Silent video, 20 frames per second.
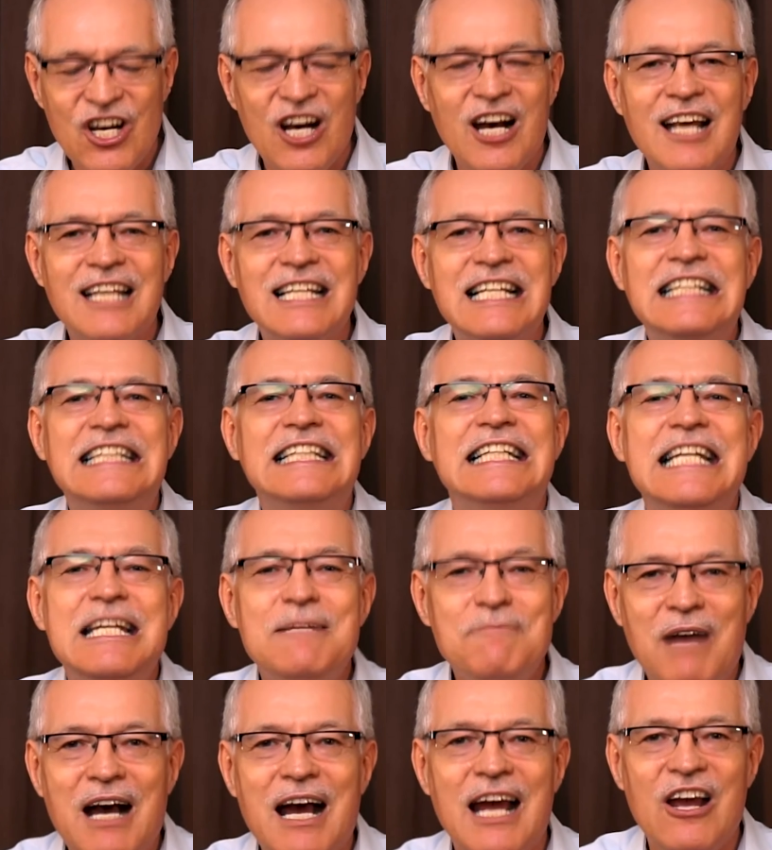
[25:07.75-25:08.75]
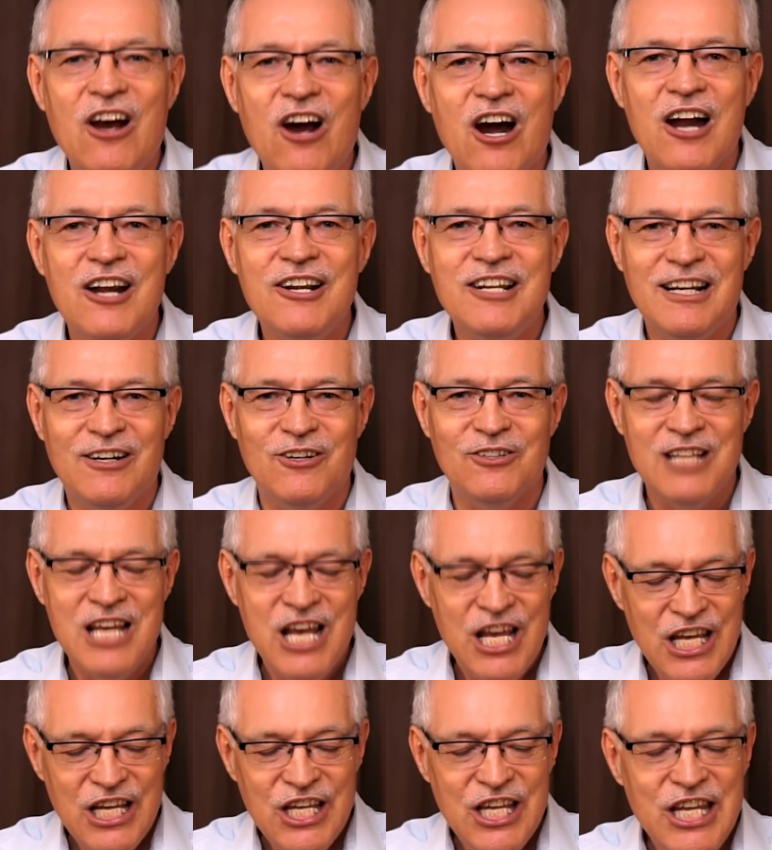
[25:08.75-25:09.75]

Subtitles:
God, clean my heart out,